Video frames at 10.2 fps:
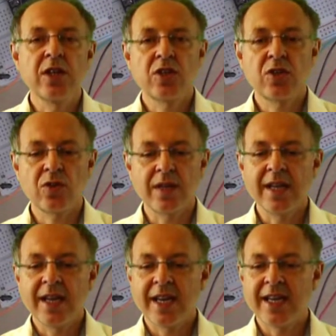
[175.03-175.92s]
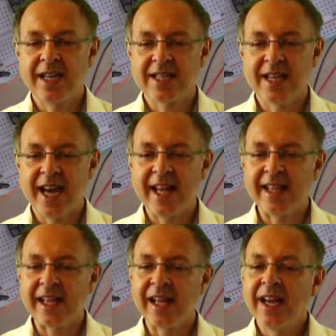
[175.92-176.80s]
to it. It has a
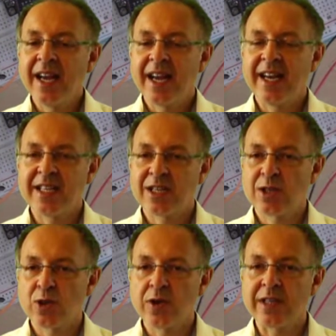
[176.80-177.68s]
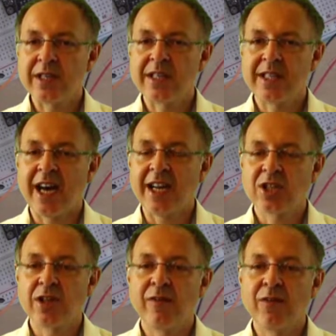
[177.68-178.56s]
handle, it has a certain touch
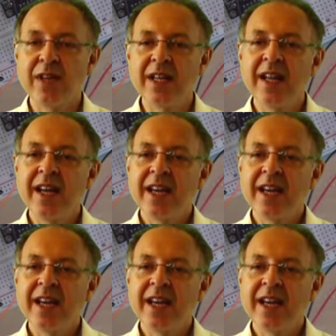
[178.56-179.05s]
and feel.